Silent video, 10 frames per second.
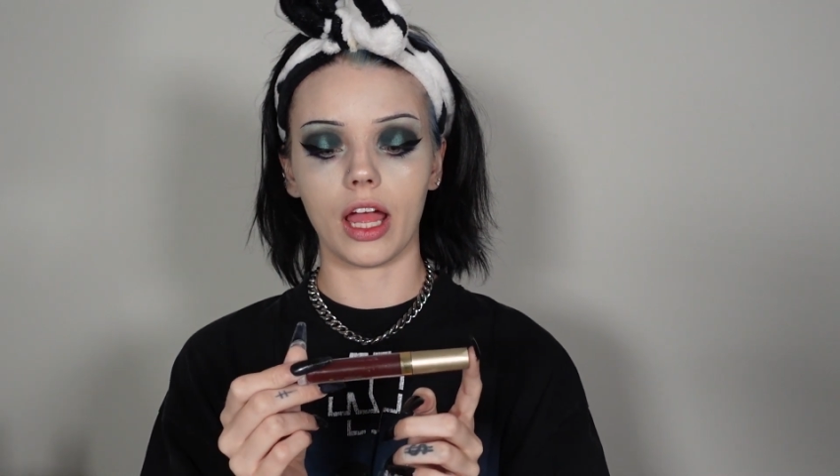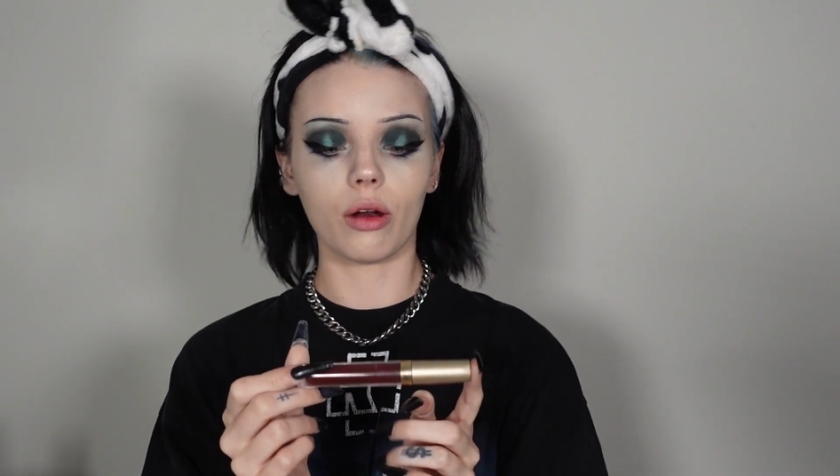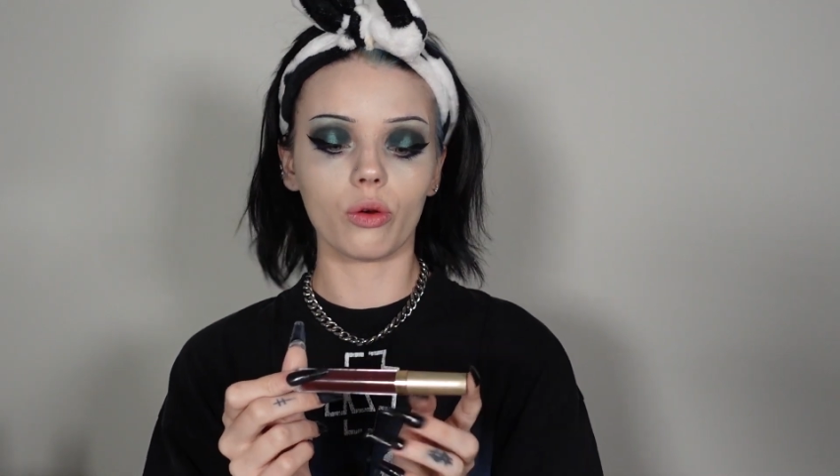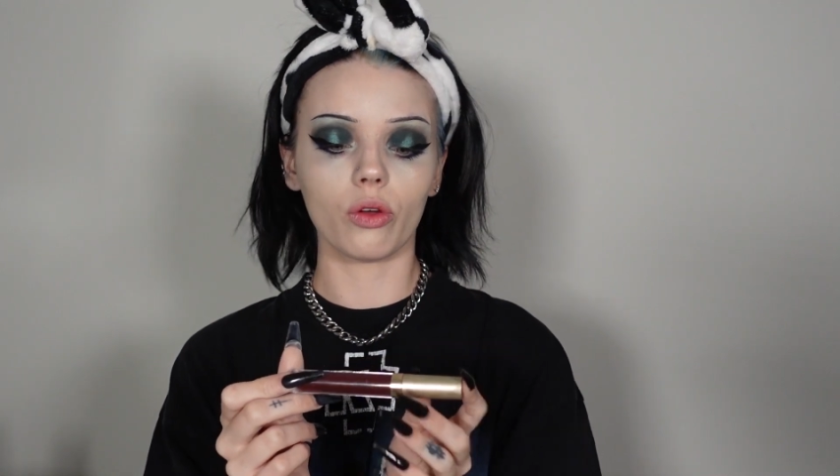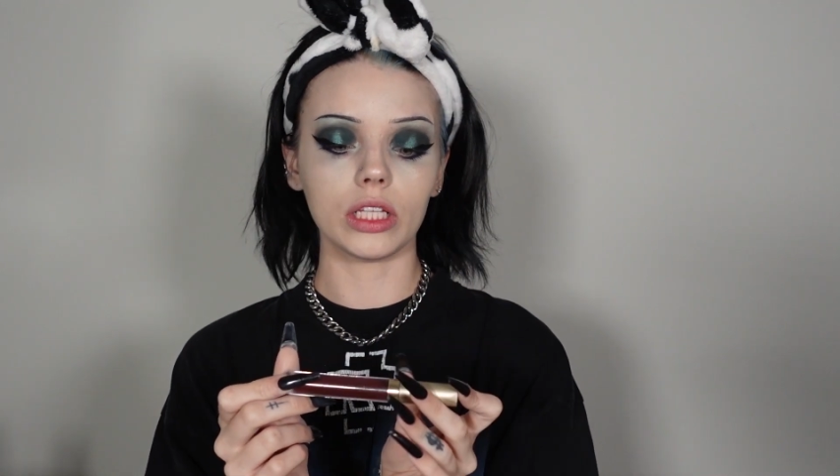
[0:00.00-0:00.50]
I
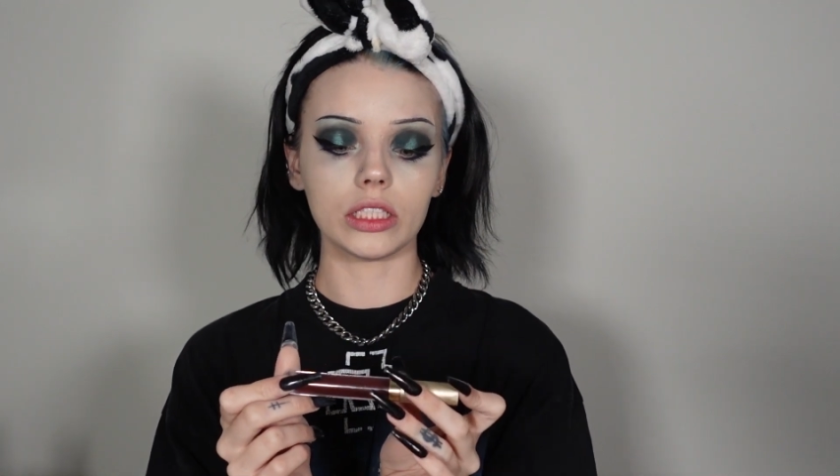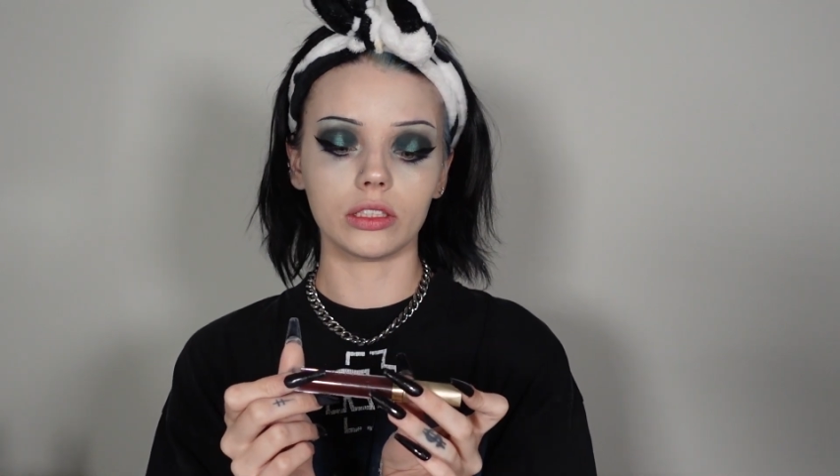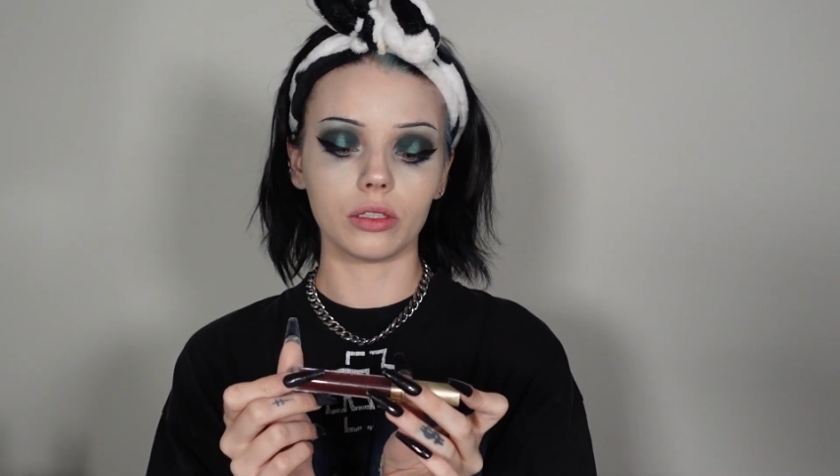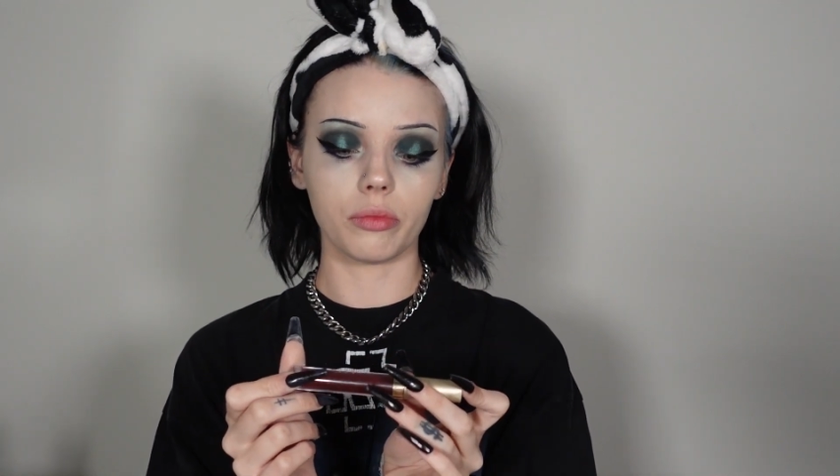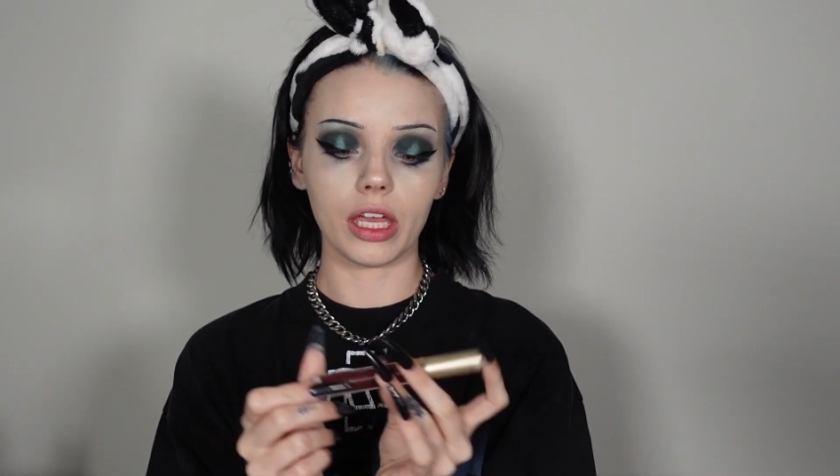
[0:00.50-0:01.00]
don't know if they
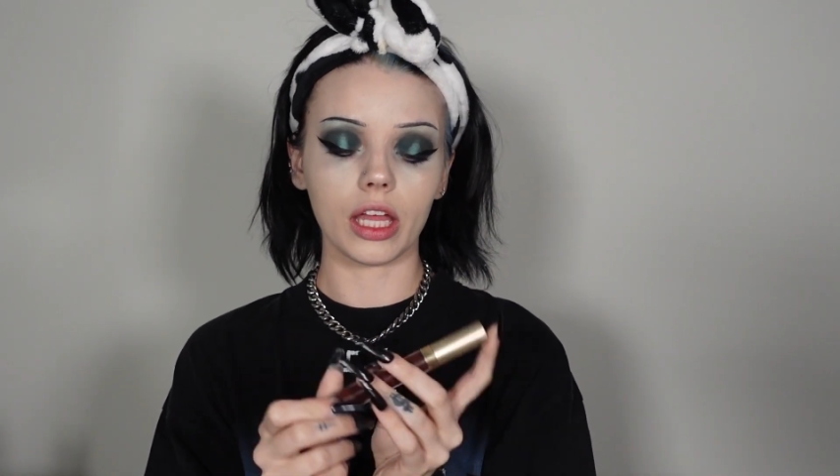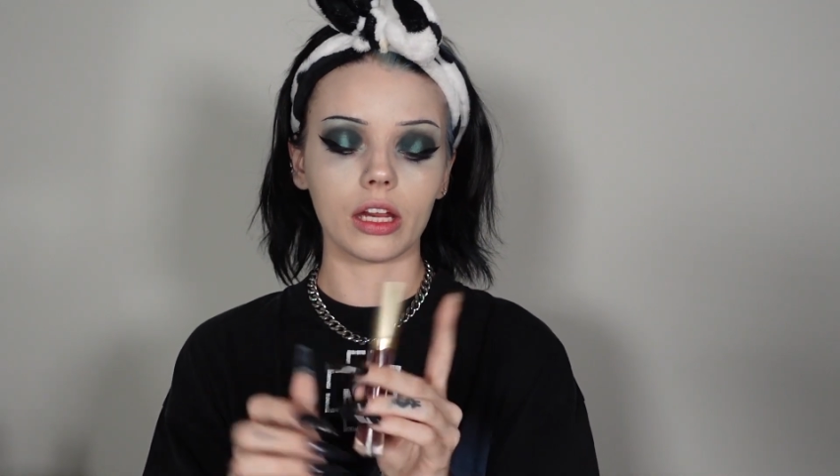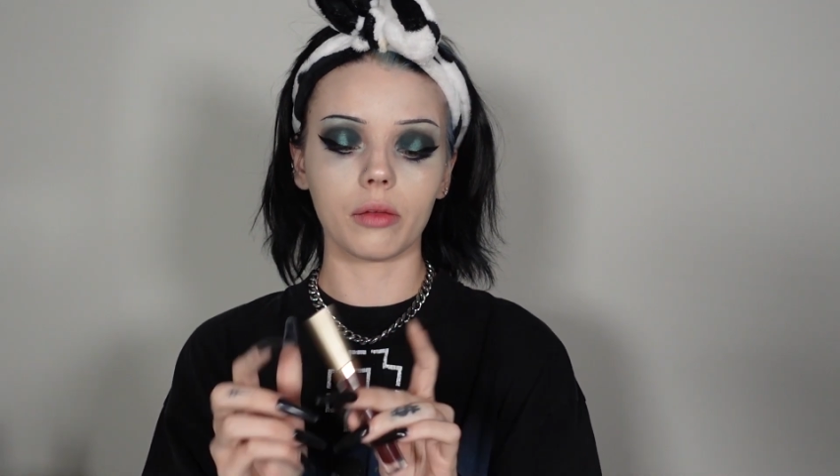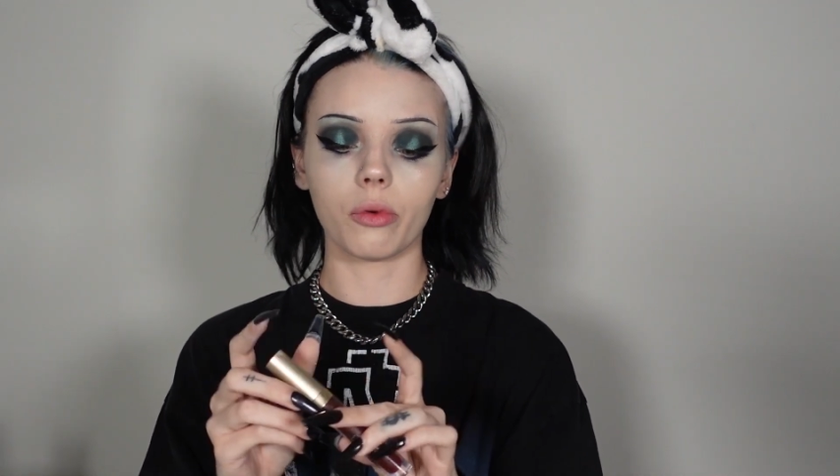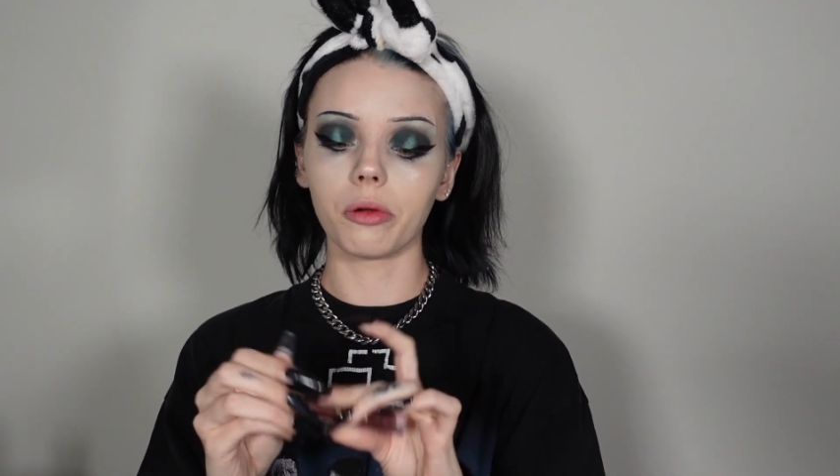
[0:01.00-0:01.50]
still make it
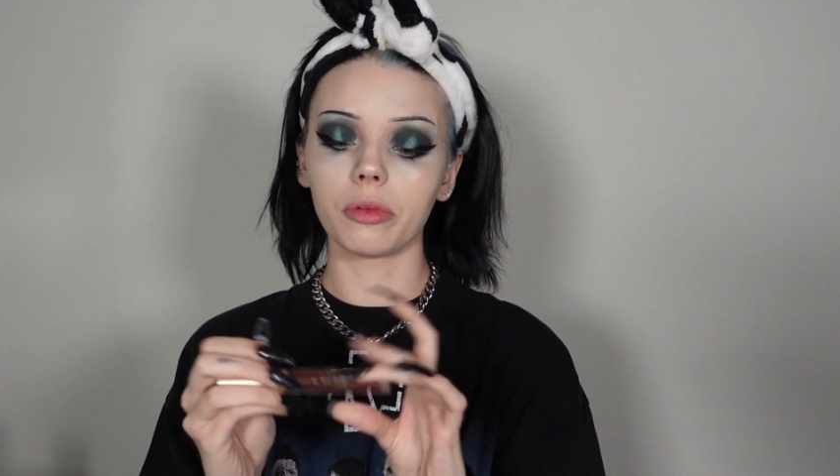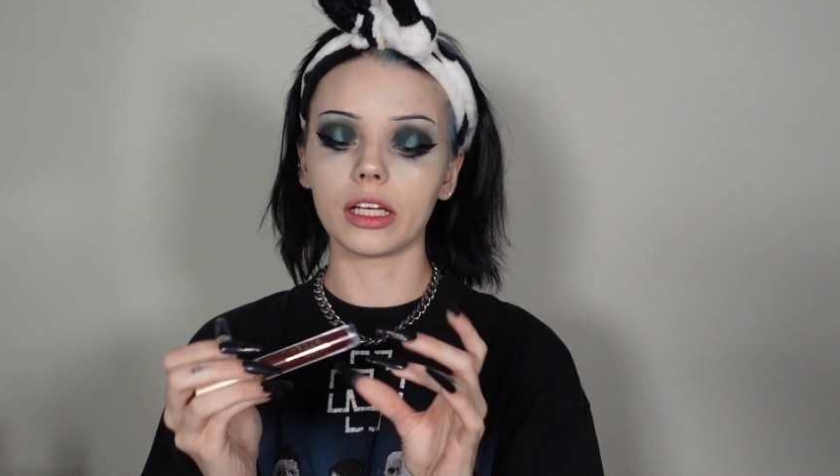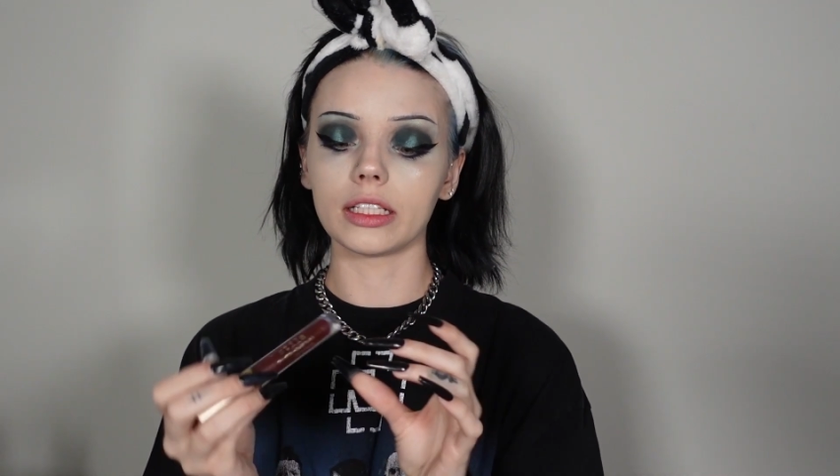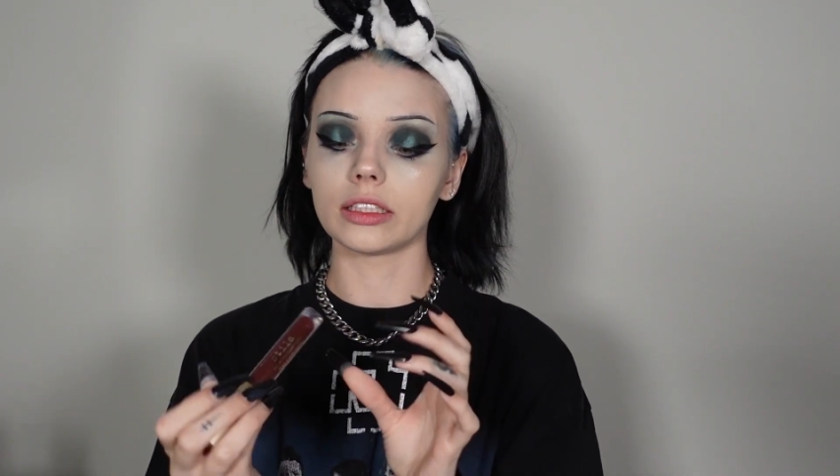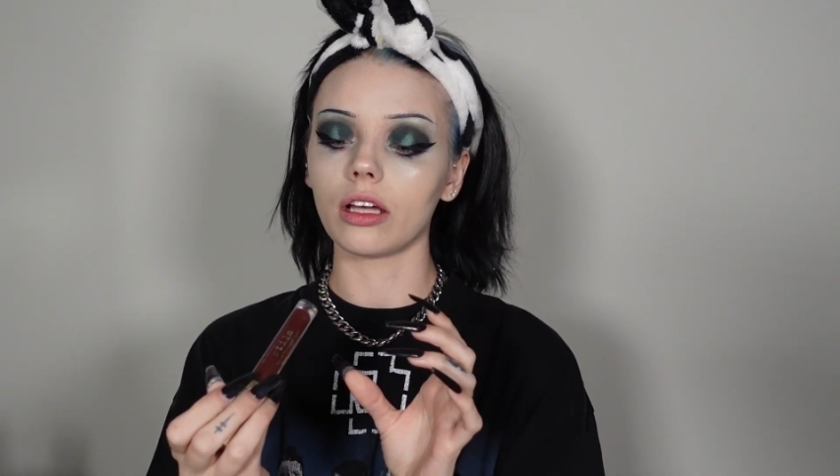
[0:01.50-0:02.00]
anymore
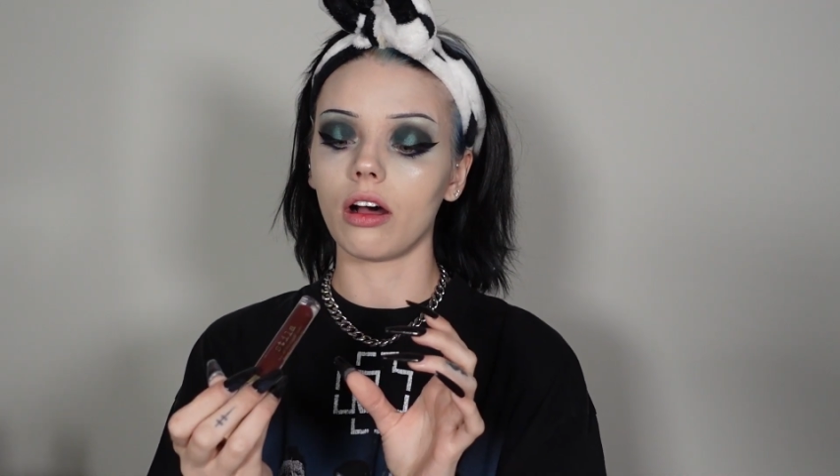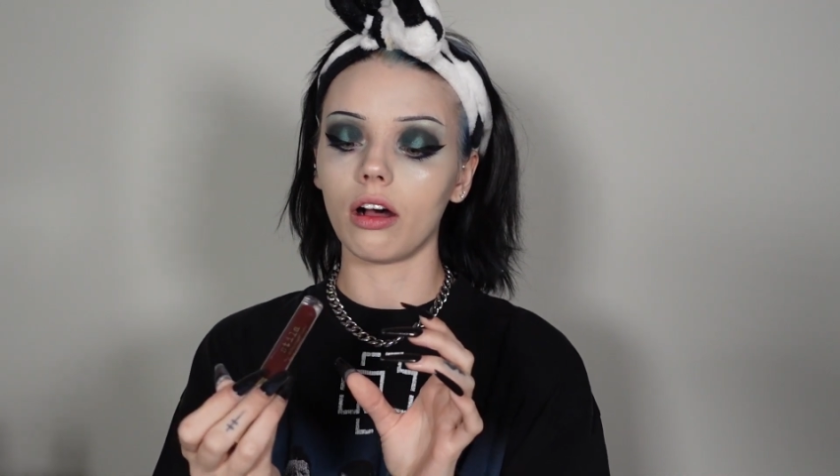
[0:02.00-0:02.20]
because